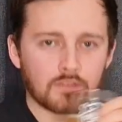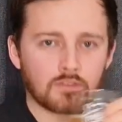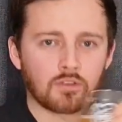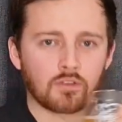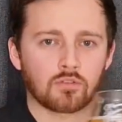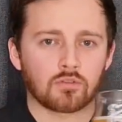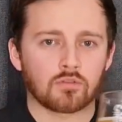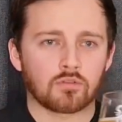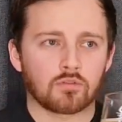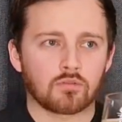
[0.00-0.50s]

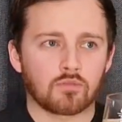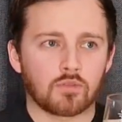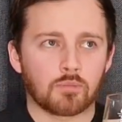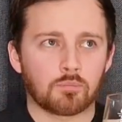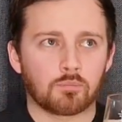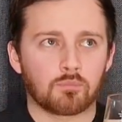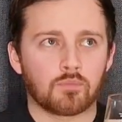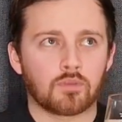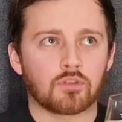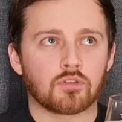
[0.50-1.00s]
not,
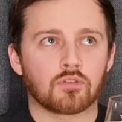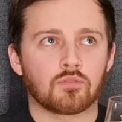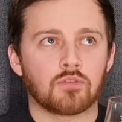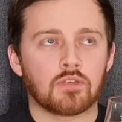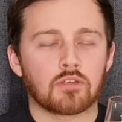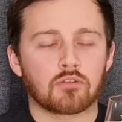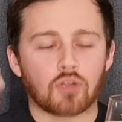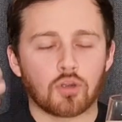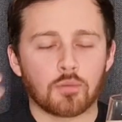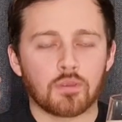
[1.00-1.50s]

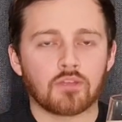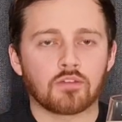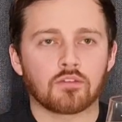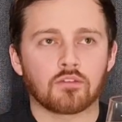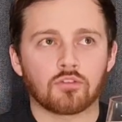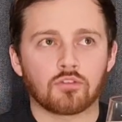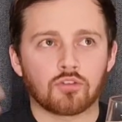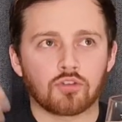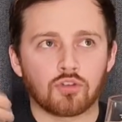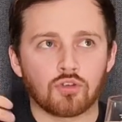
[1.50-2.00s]
the aroma
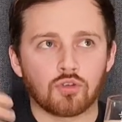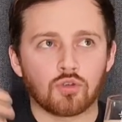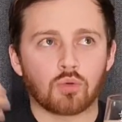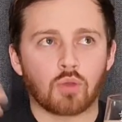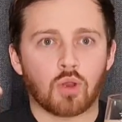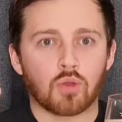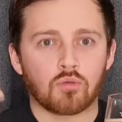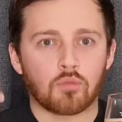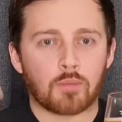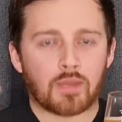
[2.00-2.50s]
isn't too
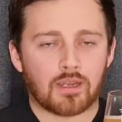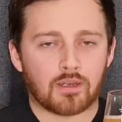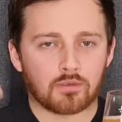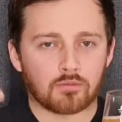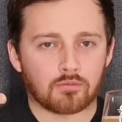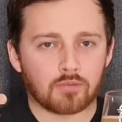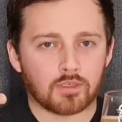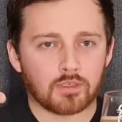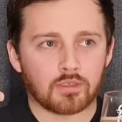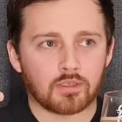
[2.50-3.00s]

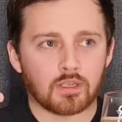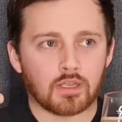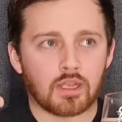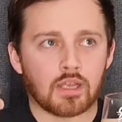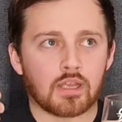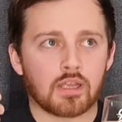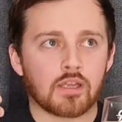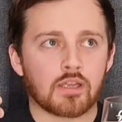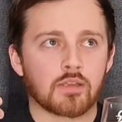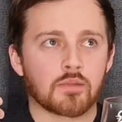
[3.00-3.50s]
overpowering.
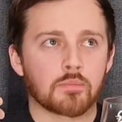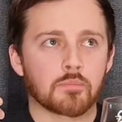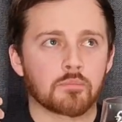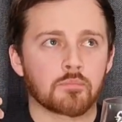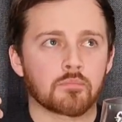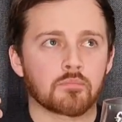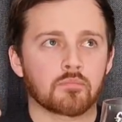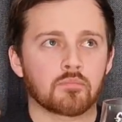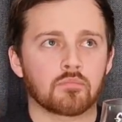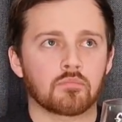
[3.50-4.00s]
I